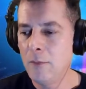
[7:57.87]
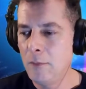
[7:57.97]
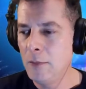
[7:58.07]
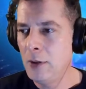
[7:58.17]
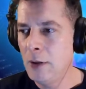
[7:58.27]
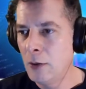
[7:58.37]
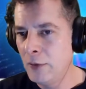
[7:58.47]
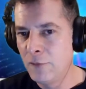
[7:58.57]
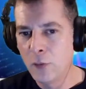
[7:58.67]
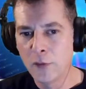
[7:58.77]
you know,
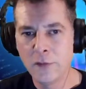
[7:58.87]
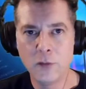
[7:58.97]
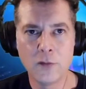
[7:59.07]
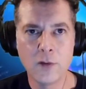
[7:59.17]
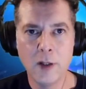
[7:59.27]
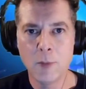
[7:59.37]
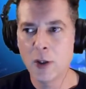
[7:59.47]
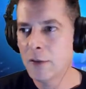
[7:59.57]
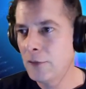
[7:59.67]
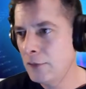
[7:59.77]
enforce those
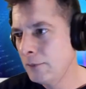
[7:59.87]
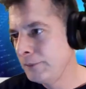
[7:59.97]
trademarks.